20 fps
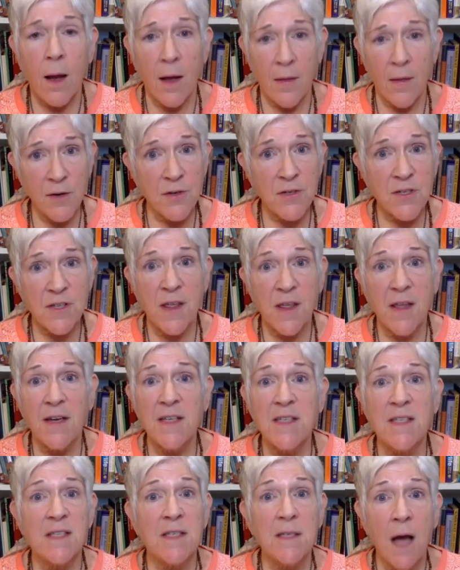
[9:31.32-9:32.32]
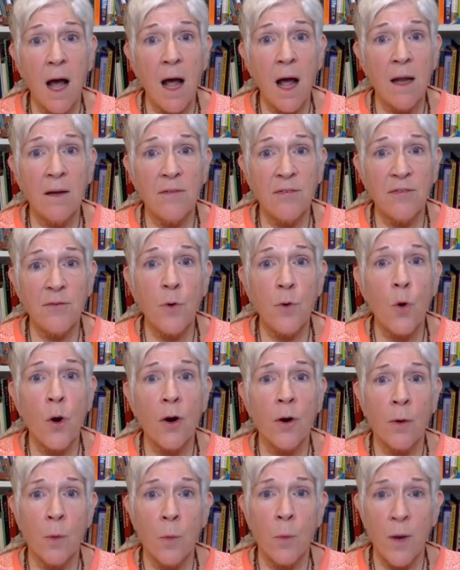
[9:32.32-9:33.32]
Others that it's not
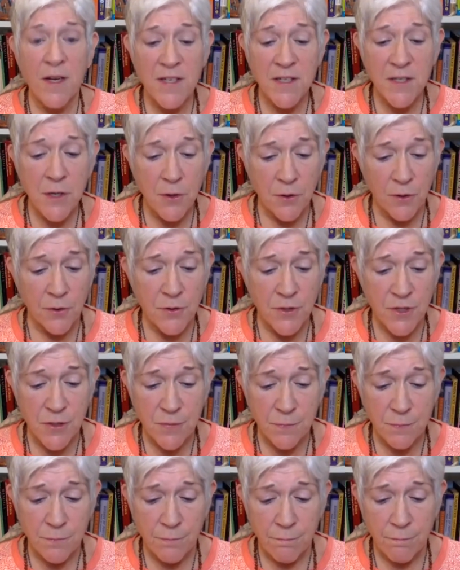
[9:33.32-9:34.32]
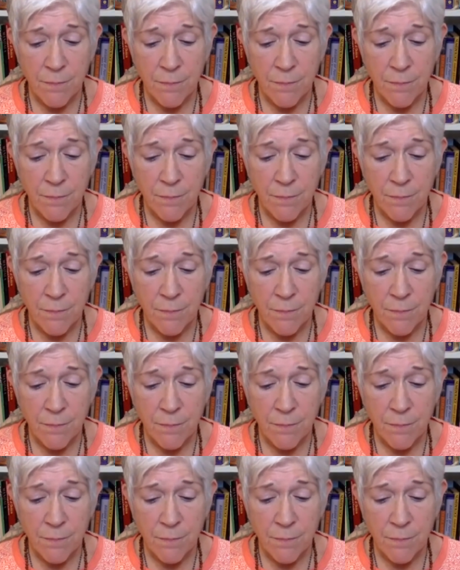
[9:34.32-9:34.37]
for Westerners.